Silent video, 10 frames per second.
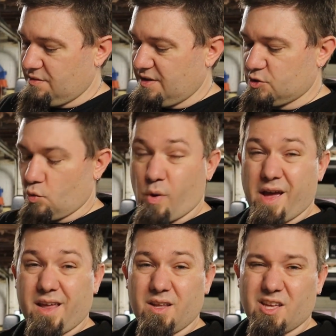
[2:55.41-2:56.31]
These are
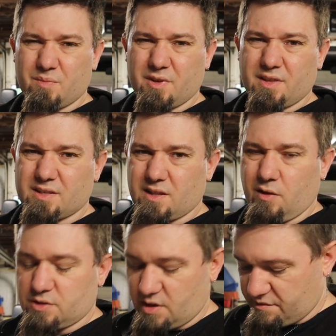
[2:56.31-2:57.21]
red, but that's
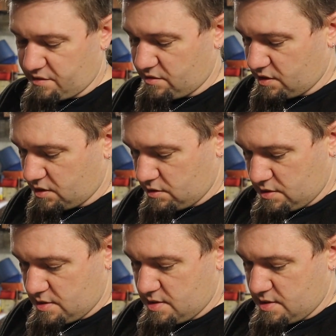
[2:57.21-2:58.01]
close enough, I think.